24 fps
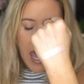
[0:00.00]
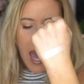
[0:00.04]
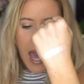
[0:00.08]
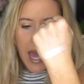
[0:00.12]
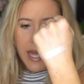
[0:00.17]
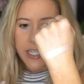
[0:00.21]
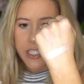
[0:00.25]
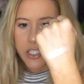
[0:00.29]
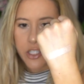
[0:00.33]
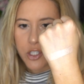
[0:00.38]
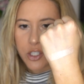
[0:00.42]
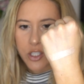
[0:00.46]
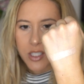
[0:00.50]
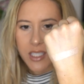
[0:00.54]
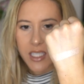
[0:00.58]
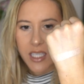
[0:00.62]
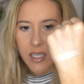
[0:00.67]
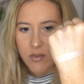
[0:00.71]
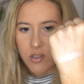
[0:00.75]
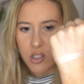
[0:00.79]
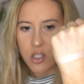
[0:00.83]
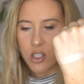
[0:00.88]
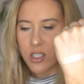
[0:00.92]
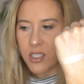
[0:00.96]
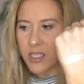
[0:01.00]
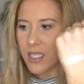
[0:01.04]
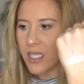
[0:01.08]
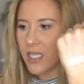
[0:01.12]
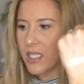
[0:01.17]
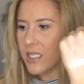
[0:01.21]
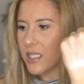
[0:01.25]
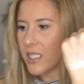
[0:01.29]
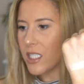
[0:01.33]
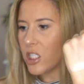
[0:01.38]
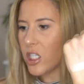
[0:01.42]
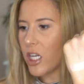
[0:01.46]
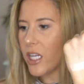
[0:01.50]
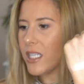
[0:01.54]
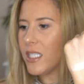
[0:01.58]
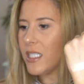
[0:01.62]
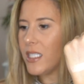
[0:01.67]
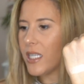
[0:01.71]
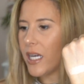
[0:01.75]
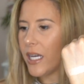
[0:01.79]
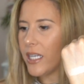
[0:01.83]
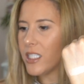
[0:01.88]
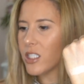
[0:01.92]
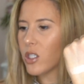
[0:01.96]
and it just gives your skin such a
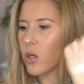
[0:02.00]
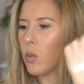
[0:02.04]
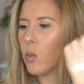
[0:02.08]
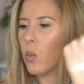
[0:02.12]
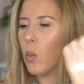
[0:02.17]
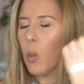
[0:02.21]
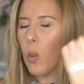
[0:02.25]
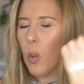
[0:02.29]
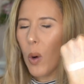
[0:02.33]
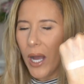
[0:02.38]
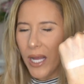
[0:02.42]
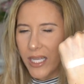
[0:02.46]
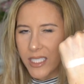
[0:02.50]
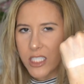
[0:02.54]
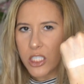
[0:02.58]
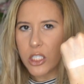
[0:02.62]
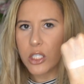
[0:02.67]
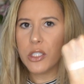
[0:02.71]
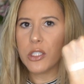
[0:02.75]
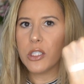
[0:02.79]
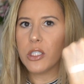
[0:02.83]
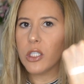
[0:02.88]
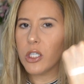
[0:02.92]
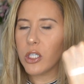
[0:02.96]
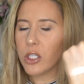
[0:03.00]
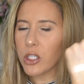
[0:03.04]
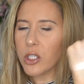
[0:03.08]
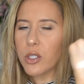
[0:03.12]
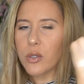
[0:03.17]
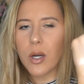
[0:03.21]
nice wet look.